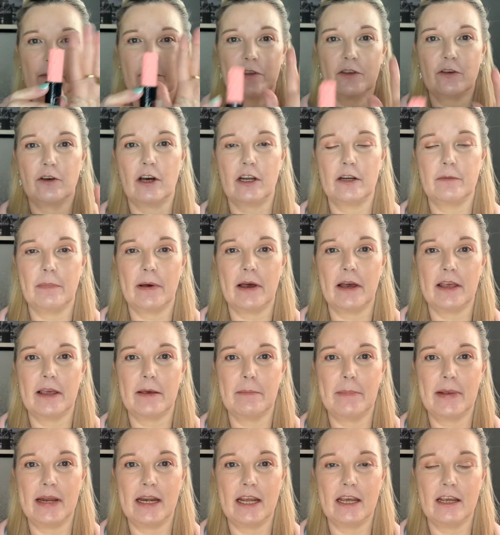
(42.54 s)
thought I'd buy a
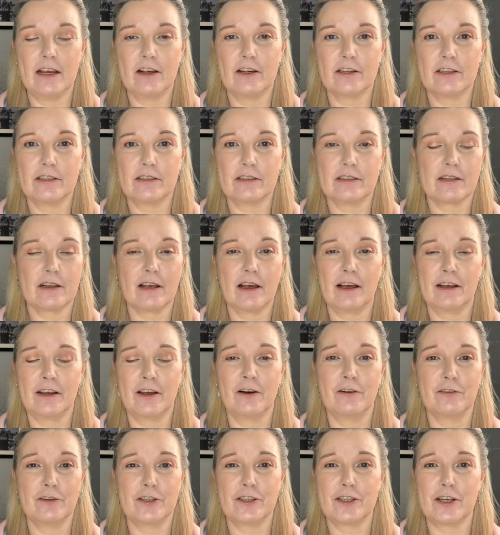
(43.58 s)
mini because I
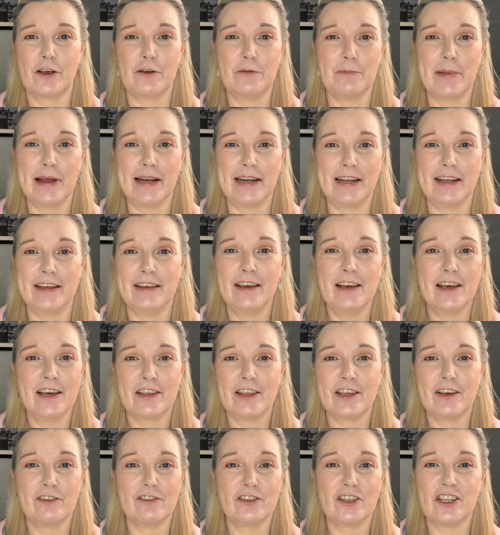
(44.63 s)
got so many
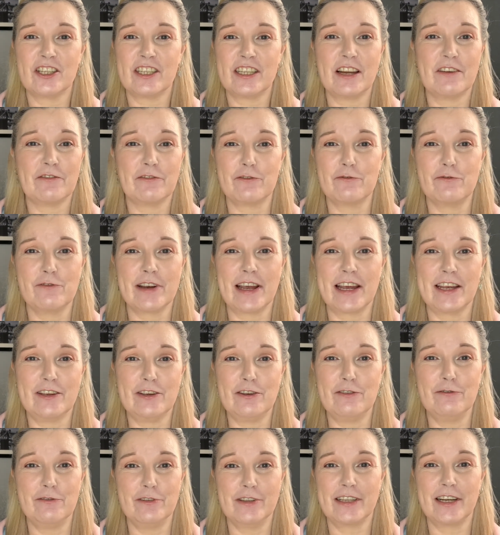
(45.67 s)
they'll just never all get
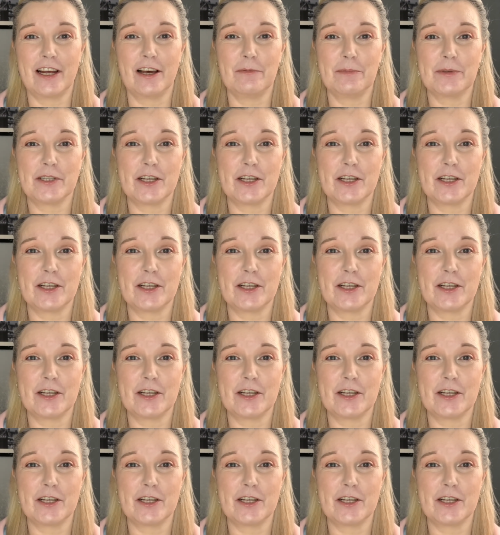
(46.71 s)
used up.